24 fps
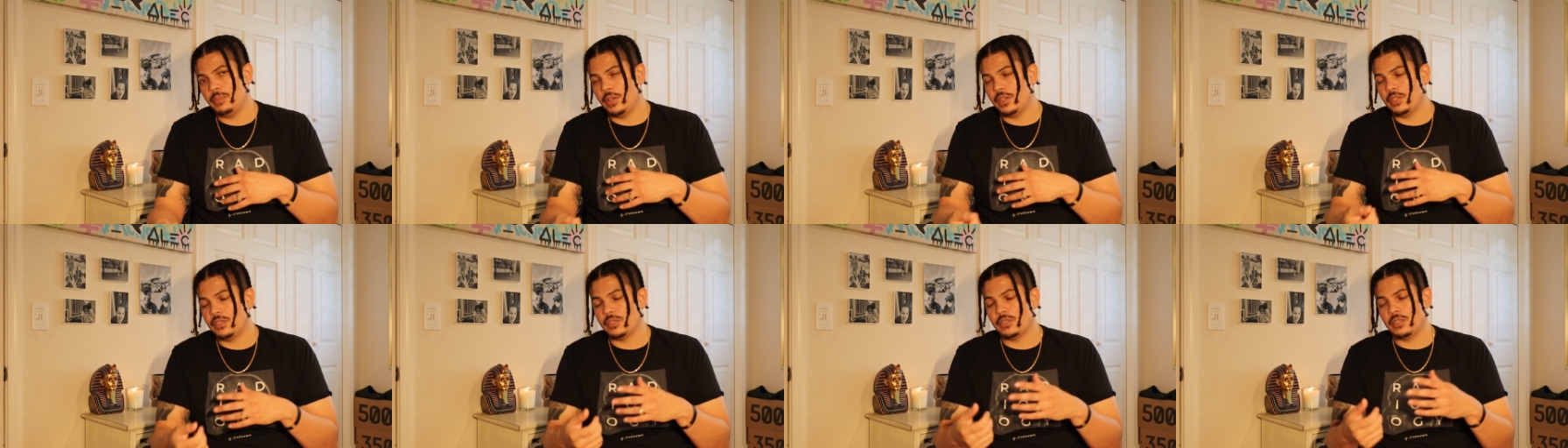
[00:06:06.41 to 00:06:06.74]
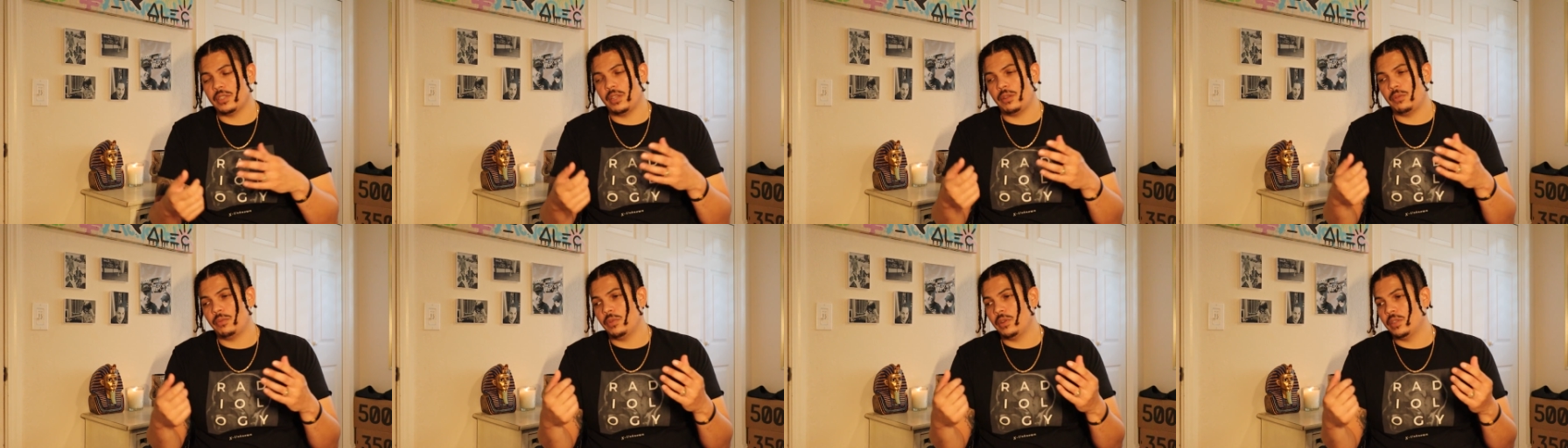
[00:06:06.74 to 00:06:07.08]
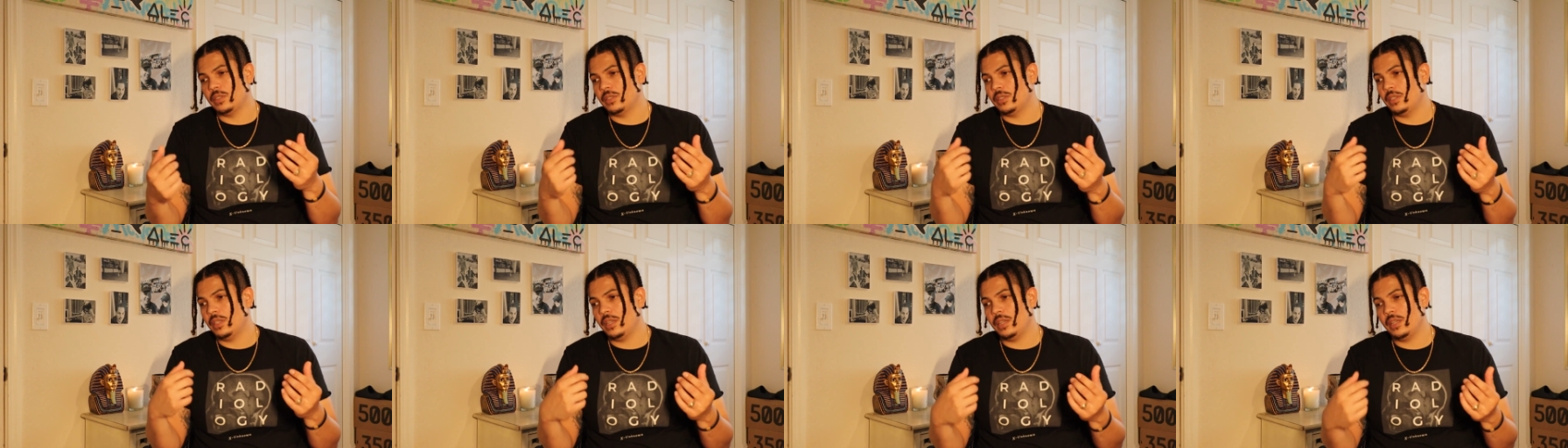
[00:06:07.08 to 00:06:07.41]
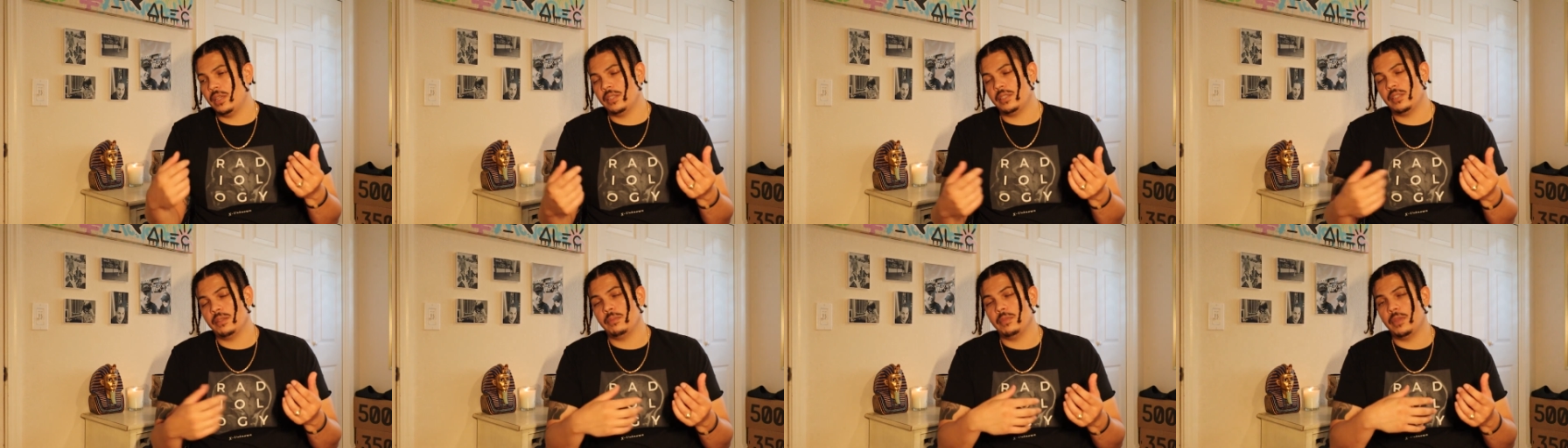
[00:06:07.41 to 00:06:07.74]
Patient's like, what's
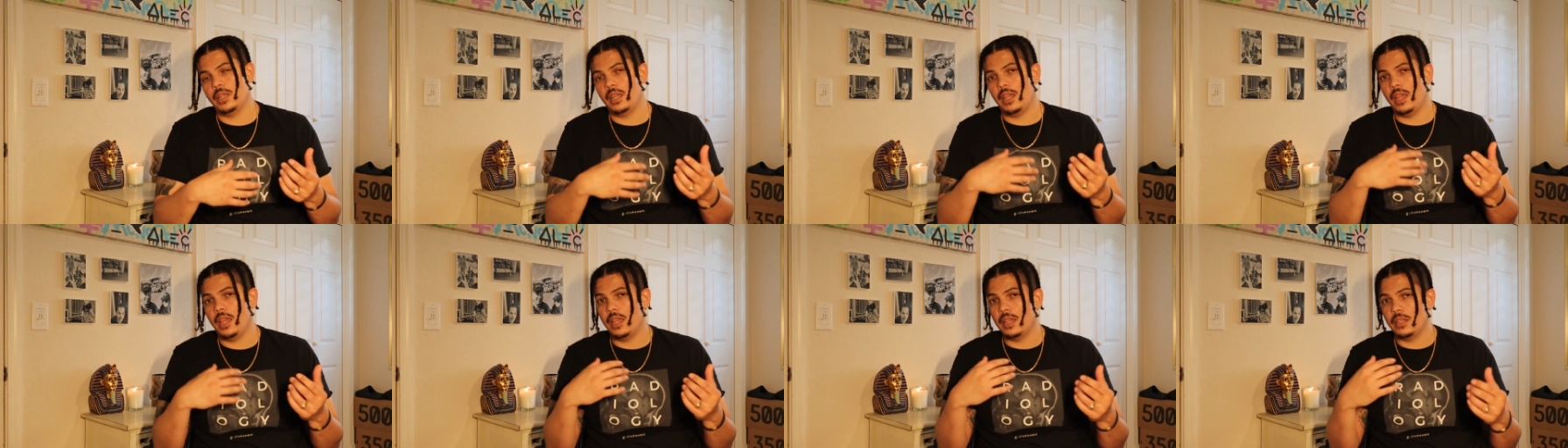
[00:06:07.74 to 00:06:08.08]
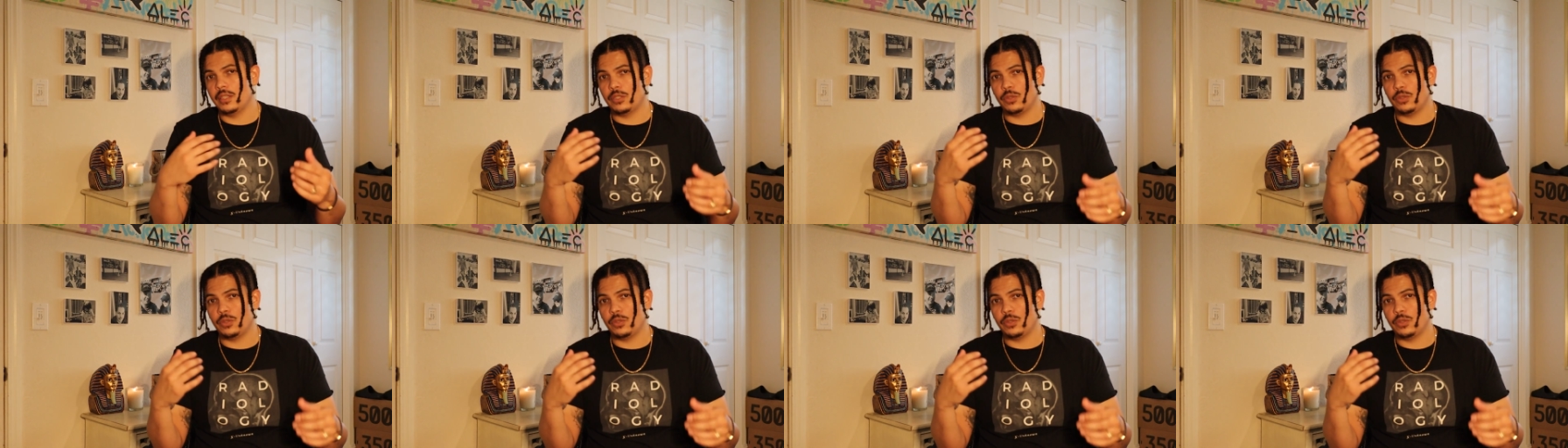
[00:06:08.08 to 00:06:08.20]
this? I'm like, hey,